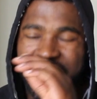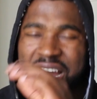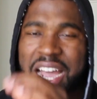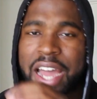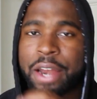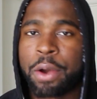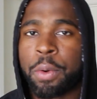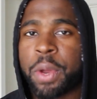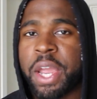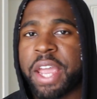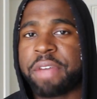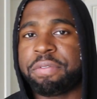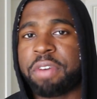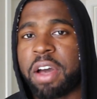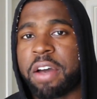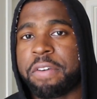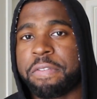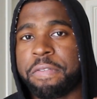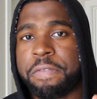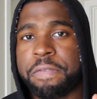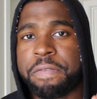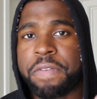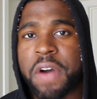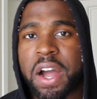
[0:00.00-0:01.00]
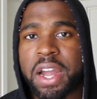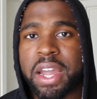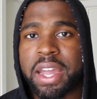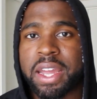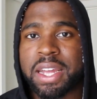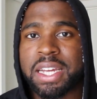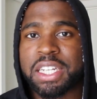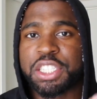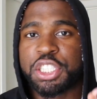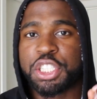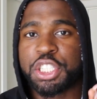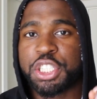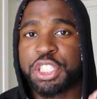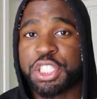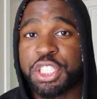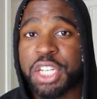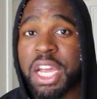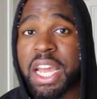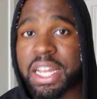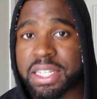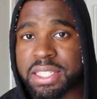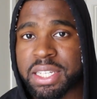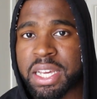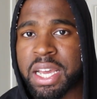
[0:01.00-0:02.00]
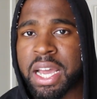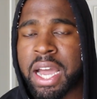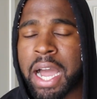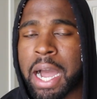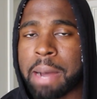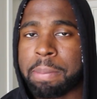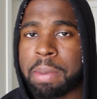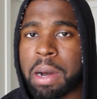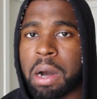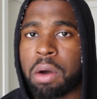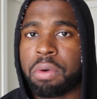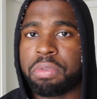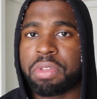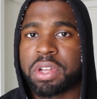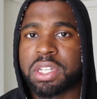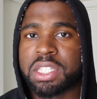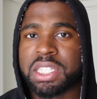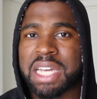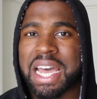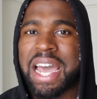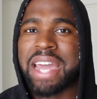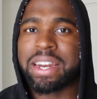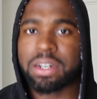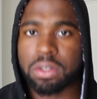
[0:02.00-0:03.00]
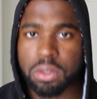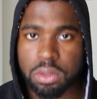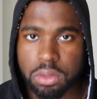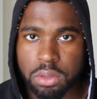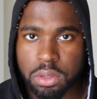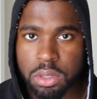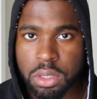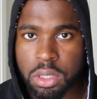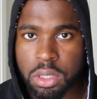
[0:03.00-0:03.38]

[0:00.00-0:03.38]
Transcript: I don't give a fucking shit about the title.